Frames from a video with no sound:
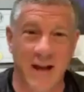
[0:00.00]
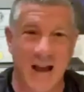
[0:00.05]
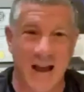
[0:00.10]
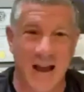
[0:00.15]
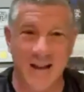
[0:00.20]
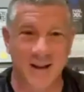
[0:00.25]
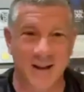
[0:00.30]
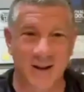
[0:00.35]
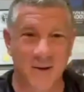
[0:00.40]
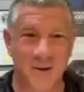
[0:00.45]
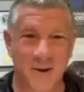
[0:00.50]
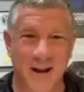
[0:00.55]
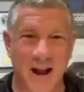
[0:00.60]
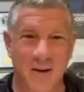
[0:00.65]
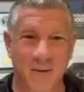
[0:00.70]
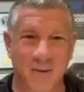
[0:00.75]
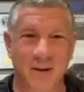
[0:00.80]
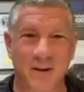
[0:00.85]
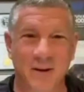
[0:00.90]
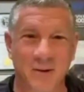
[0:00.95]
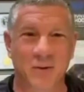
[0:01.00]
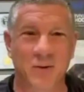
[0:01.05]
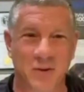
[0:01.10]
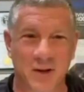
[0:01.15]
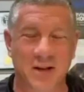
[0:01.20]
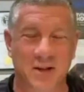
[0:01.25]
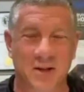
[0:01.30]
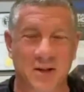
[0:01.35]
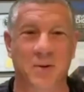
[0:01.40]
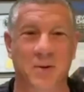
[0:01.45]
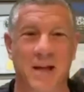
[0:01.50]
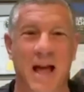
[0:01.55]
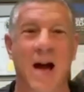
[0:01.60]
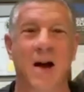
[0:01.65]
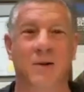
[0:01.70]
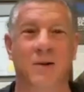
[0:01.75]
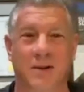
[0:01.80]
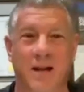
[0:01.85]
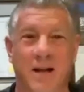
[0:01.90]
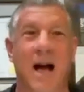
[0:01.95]
really do jiu-jitsu without
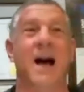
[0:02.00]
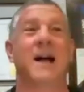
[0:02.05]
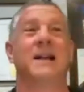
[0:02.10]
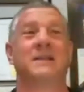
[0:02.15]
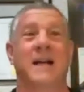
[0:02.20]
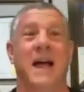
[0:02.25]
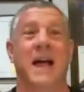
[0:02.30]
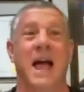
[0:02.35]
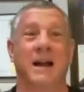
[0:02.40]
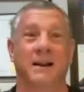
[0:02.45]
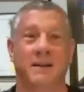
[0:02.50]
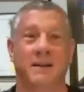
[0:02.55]
contact.